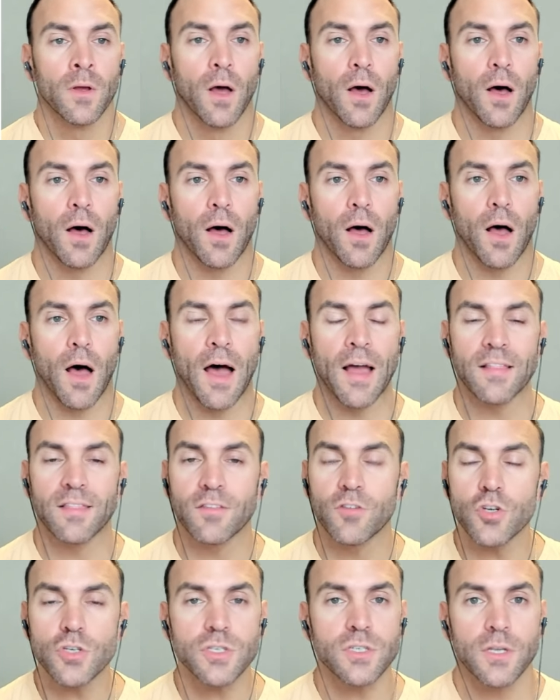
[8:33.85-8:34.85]
uh, I
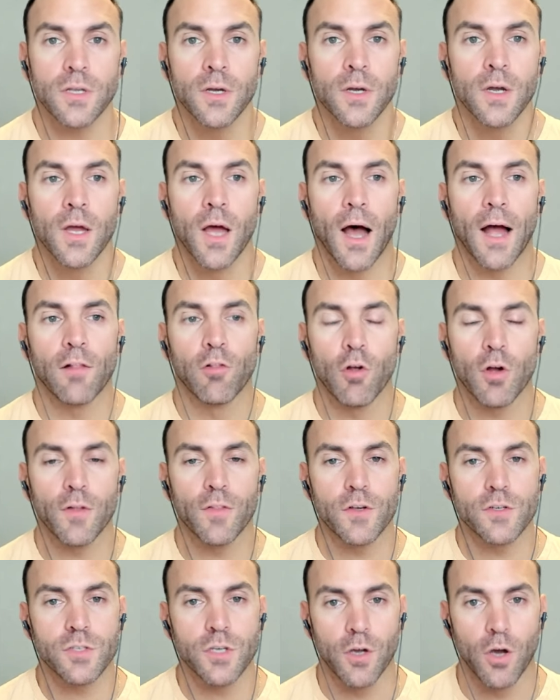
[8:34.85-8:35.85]
just I look at
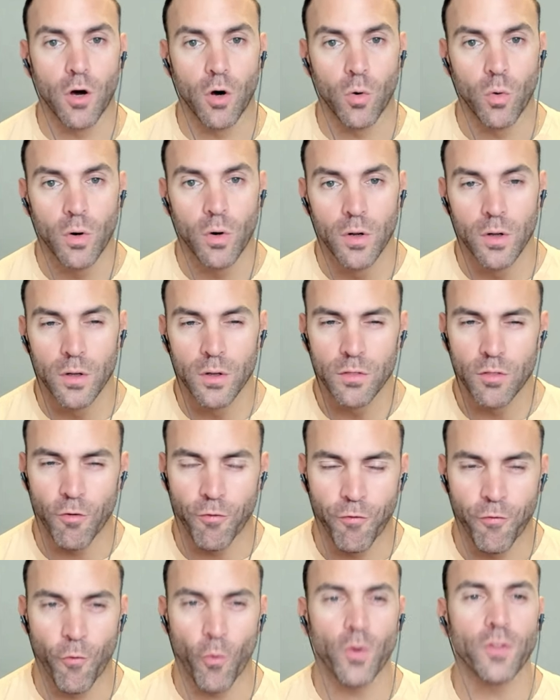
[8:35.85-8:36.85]
this and go, the
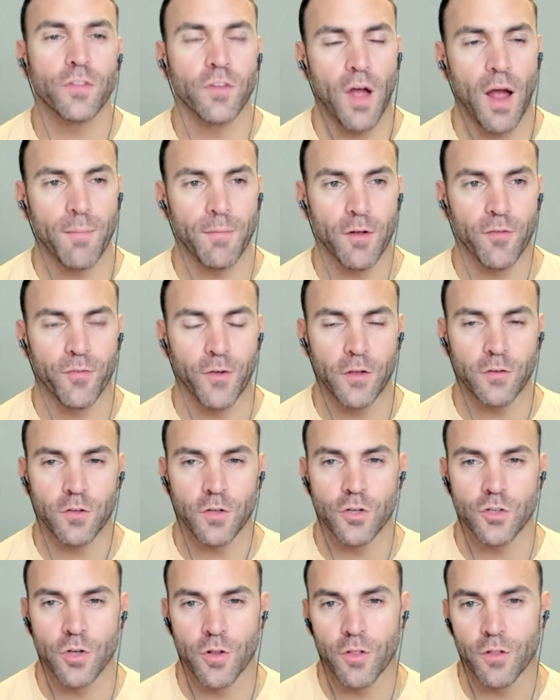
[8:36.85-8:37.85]
fourth time they're facing
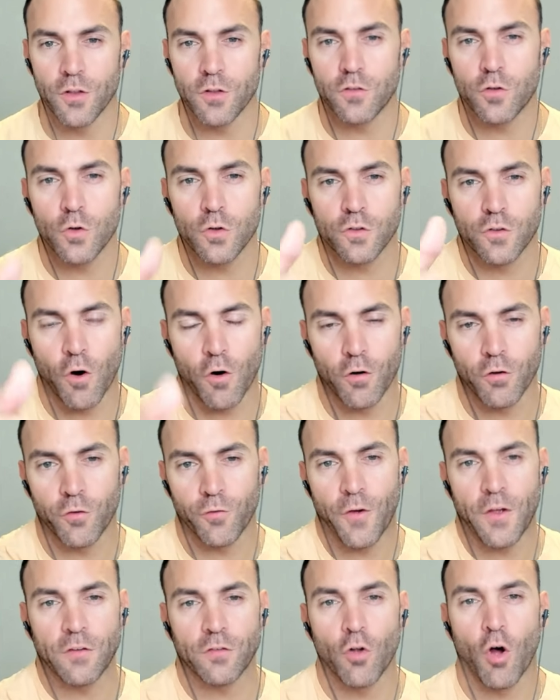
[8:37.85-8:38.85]
each other. These two starters
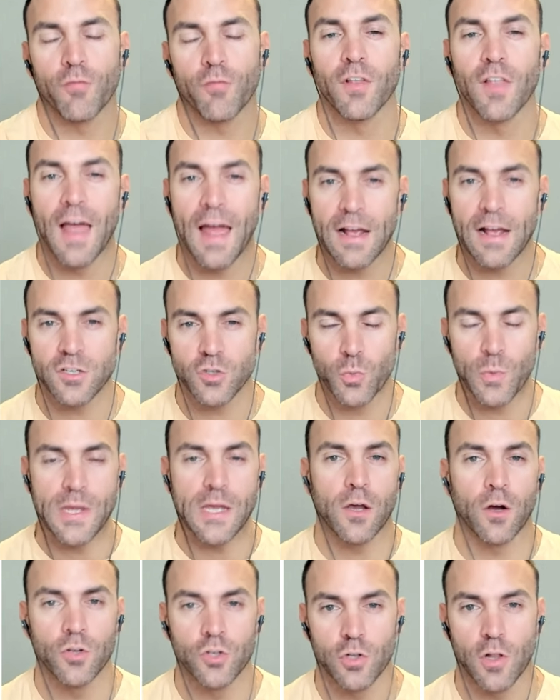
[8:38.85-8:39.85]
faced off last
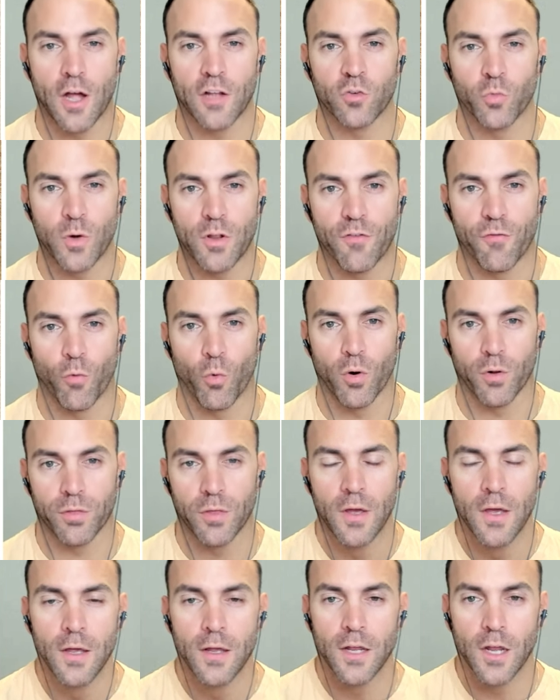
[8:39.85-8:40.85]
week on July 24th.
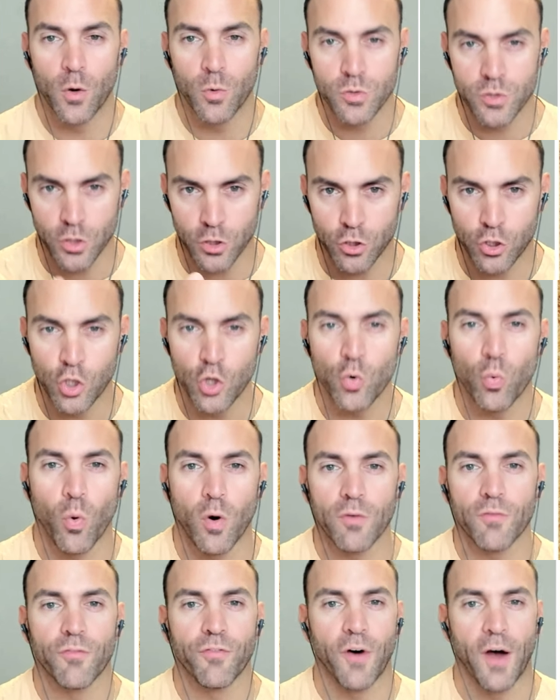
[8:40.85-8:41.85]
It was a 2
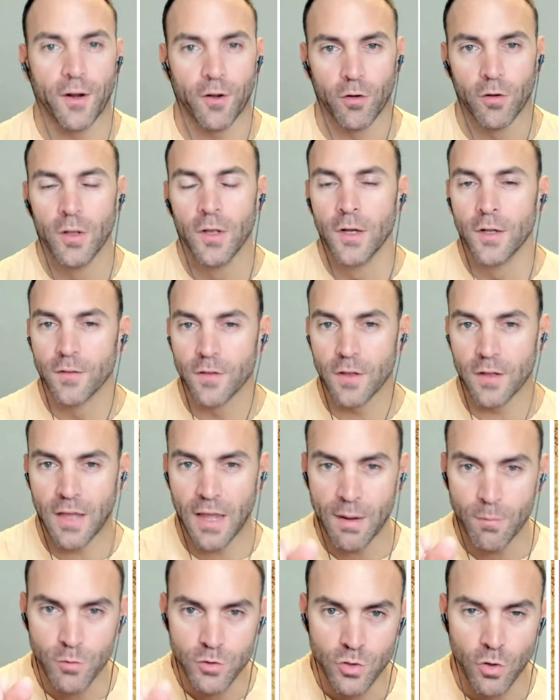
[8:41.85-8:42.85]
1 final. The
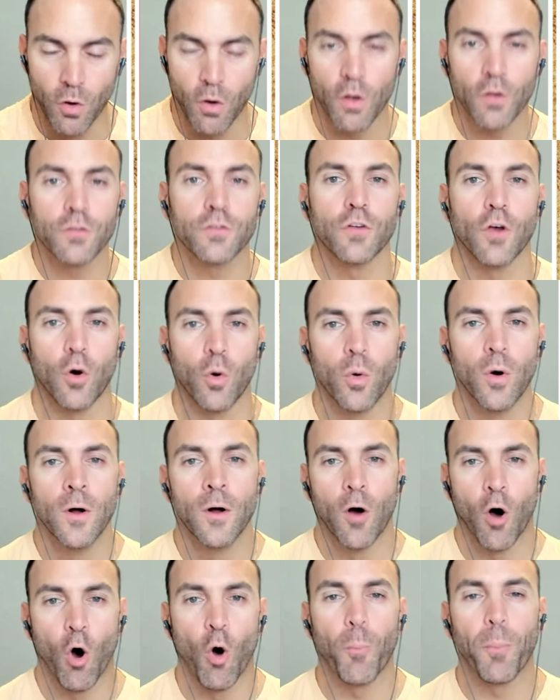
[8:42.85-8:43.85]
game was also
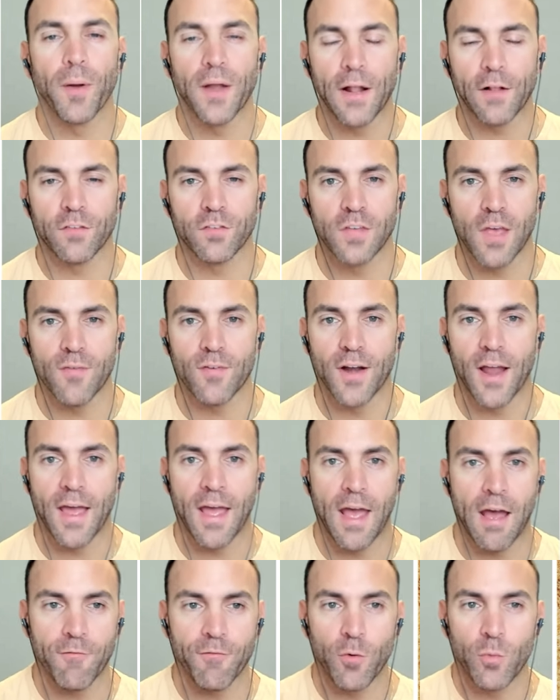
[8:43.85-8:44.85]
opened at seven and a
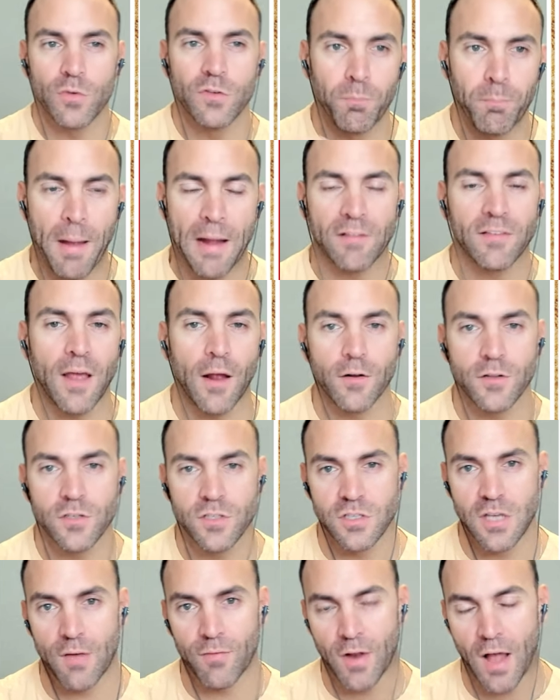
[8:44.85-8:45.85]
half. It was bet down to
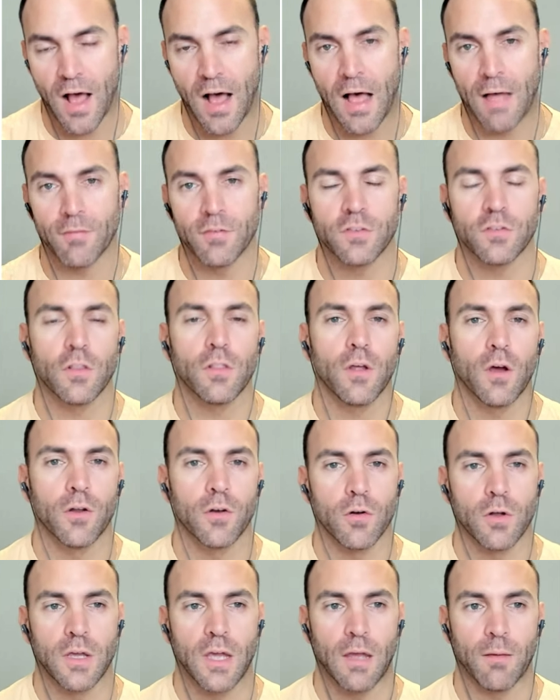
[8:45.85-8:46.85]
seven. Obviously, the
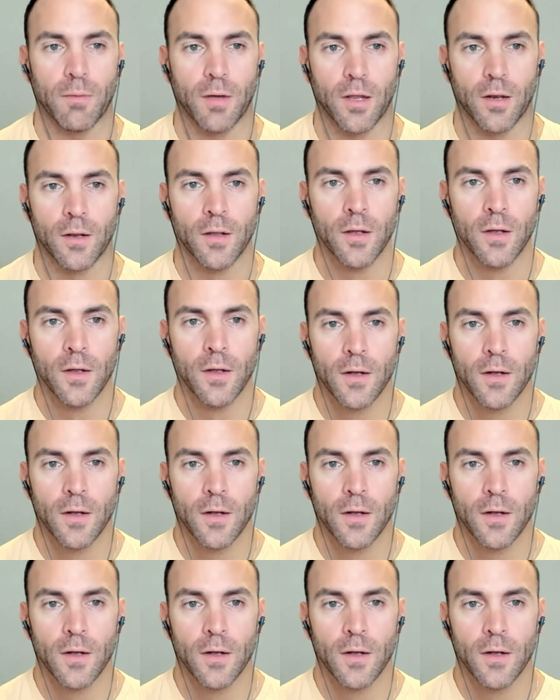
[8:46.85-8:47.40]
under came in.